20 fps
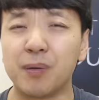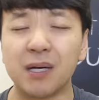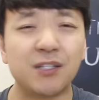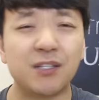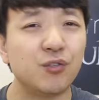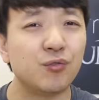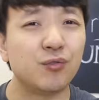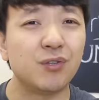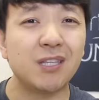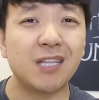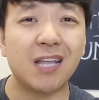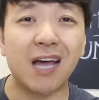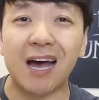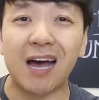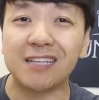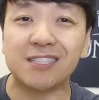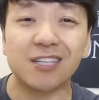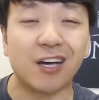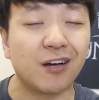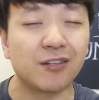but do
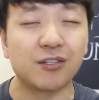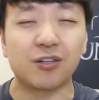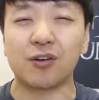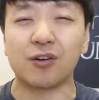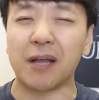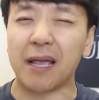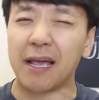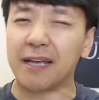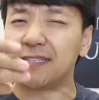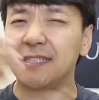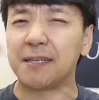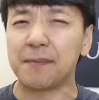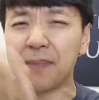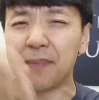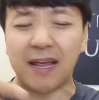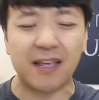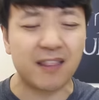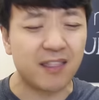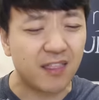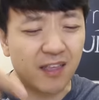not
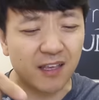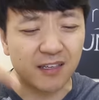underestimate